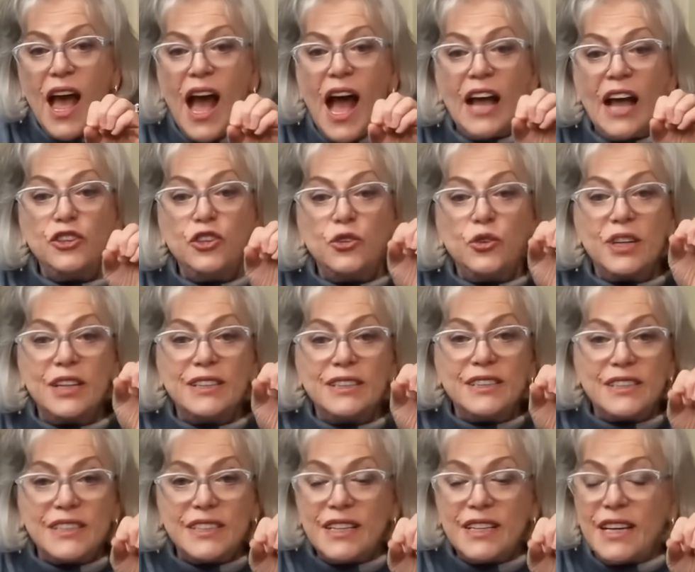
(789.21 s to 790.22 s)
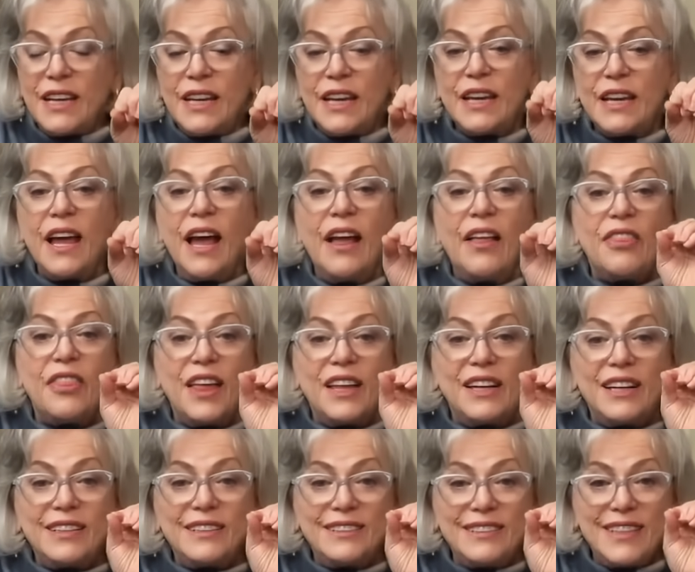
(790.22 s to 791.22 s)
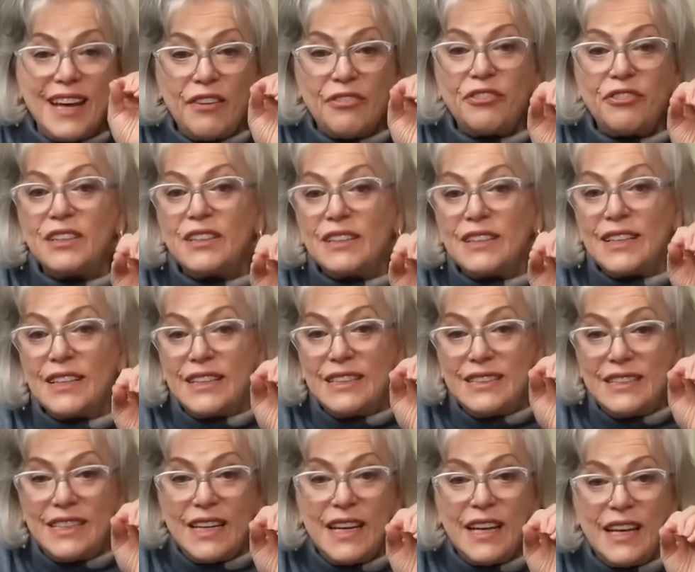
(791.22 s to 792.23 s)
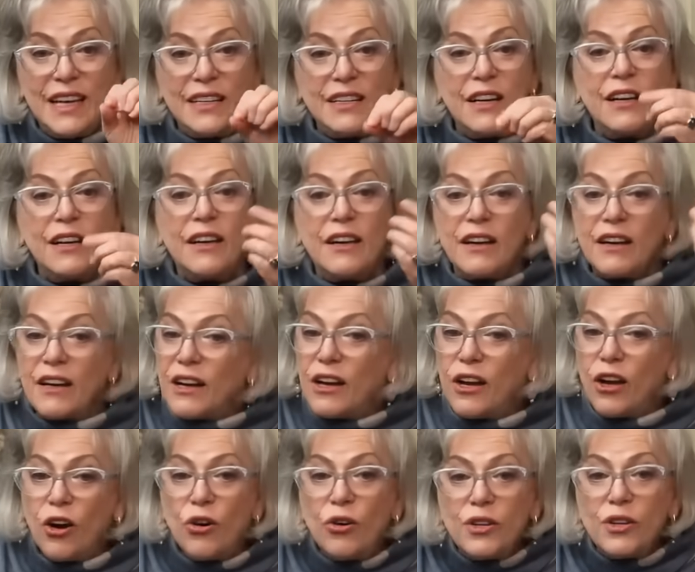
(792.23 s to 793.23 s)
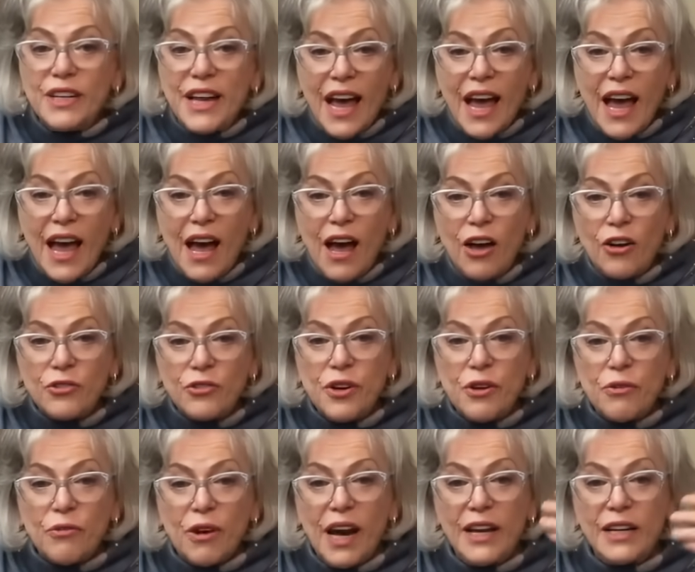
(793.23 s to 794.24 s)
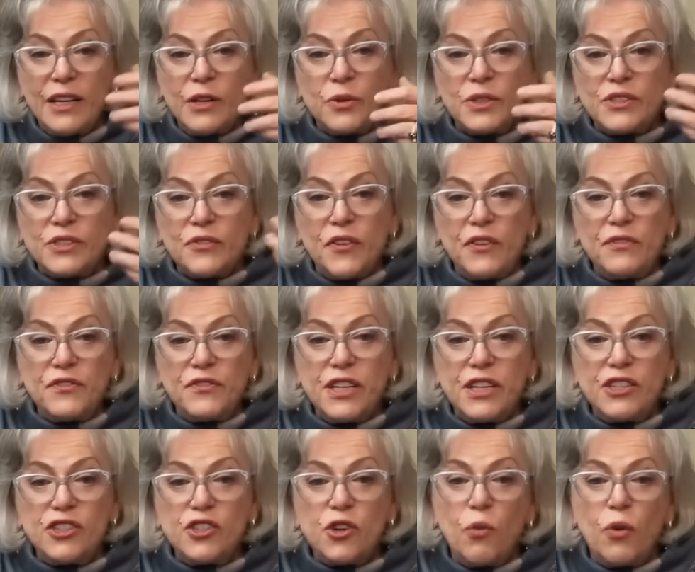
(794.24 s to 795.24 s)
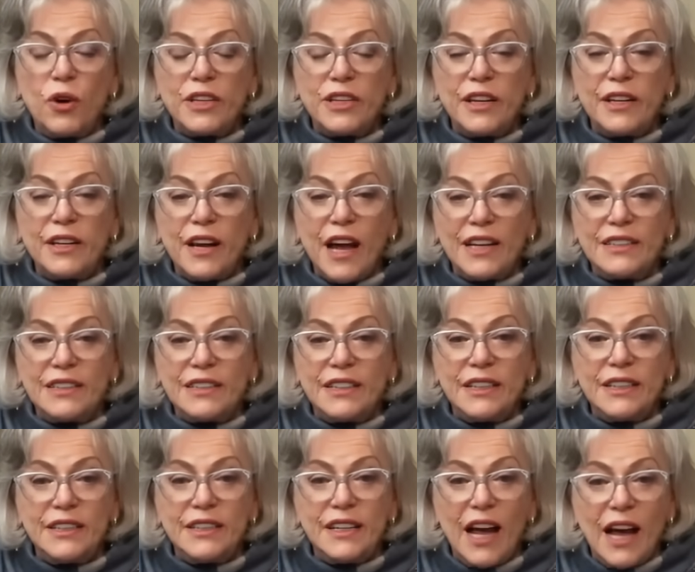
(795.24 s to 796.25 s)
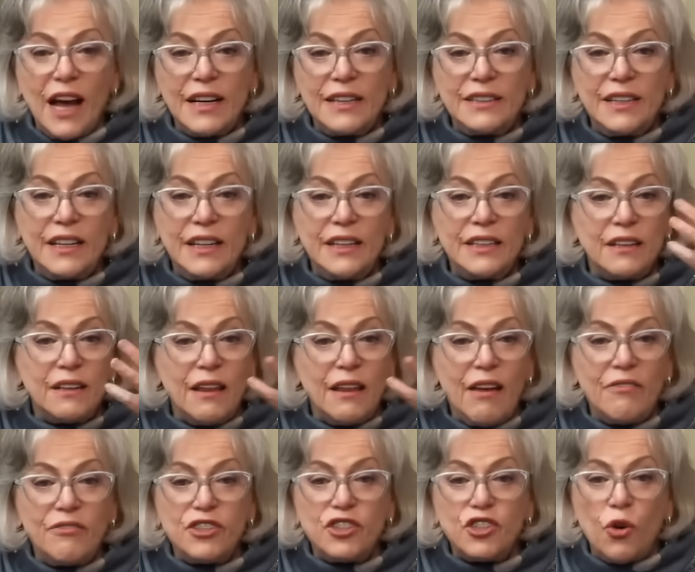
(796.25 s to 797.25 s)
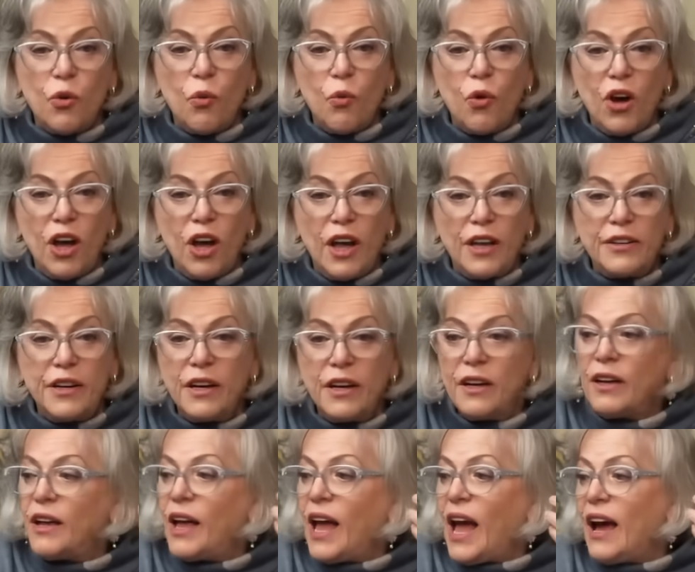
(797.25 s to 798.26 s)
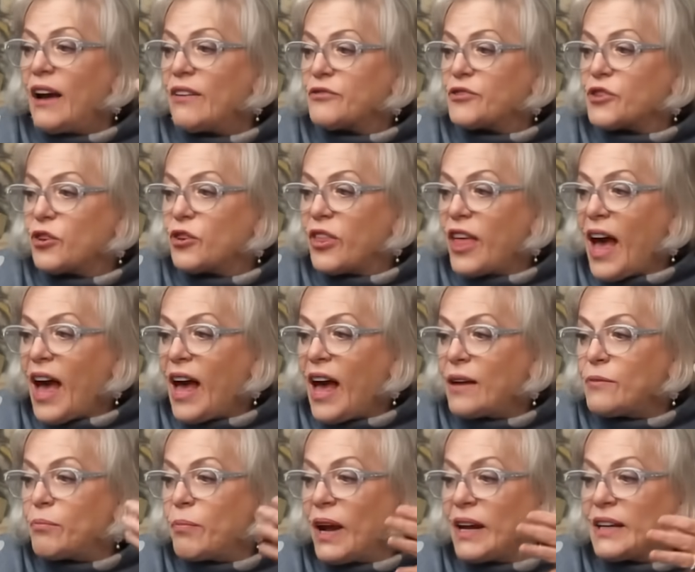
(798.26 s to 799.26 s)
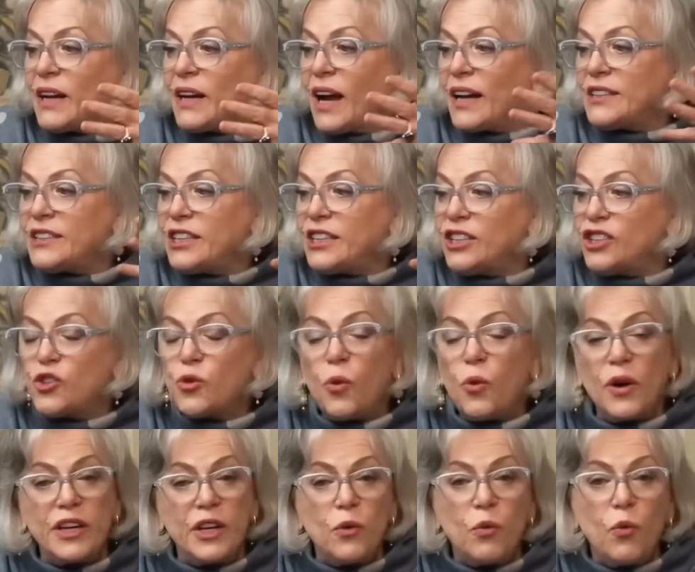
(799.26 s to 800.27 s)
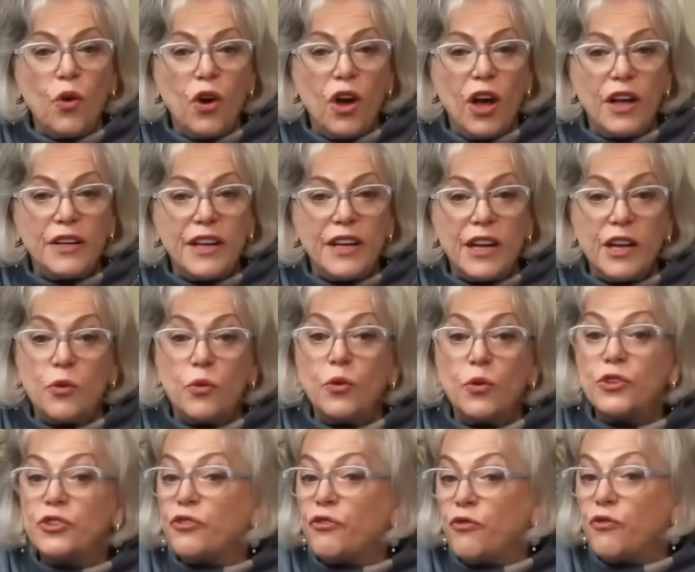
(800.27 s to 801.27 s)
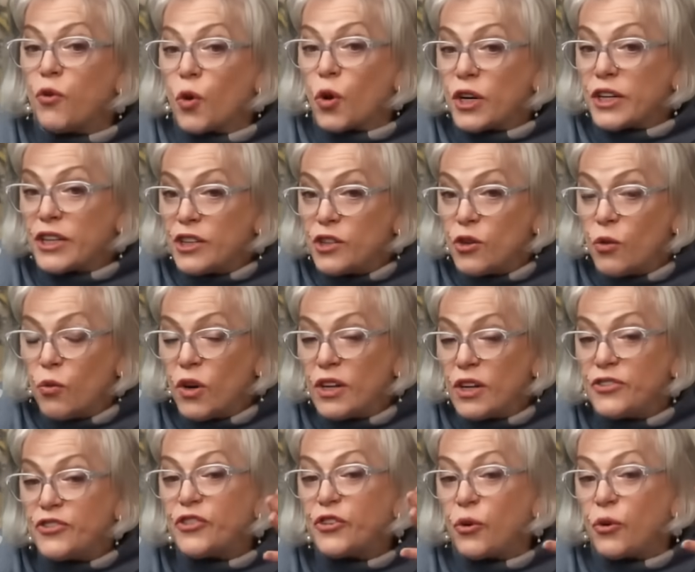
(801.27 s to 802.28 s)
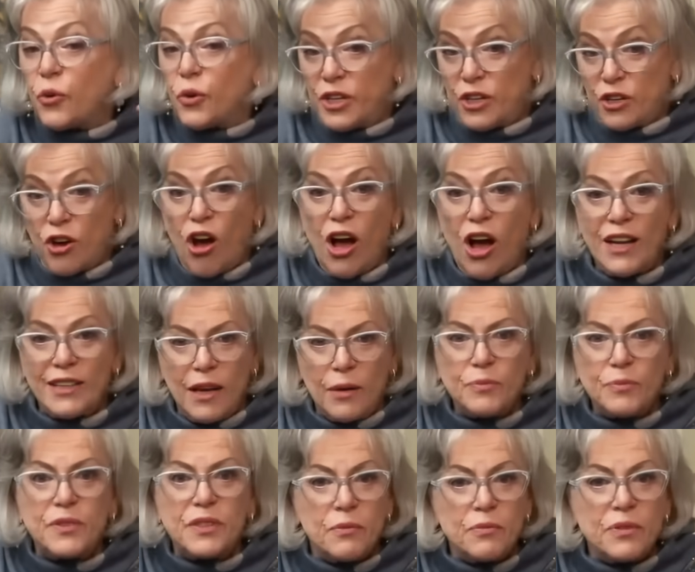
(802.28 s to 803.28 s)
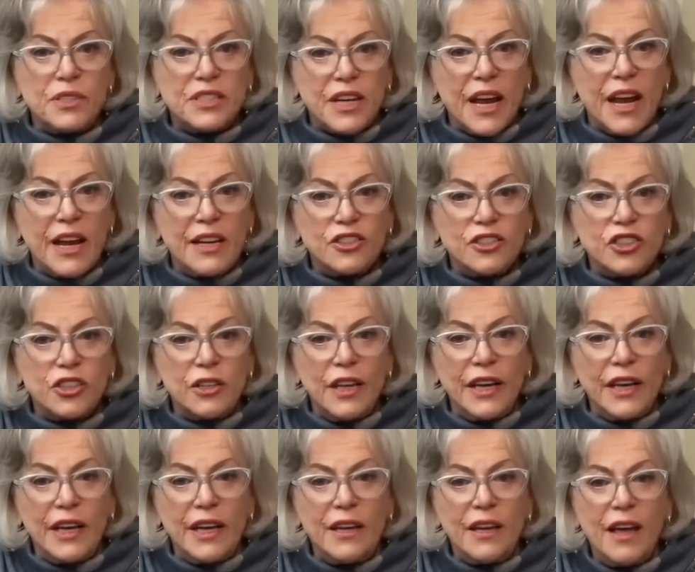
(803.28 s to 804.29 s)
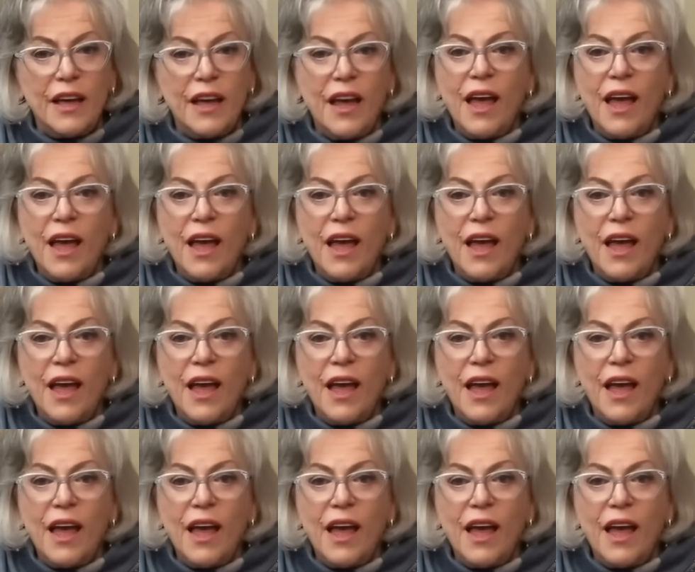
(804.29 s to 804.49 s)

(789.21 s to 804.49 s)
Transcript: And you can see that it definitely did go down, right? It was 15 to 1 in 1919, 11 to 1 after that. By 1921, it was 40 to 1, so it had gone up substantially.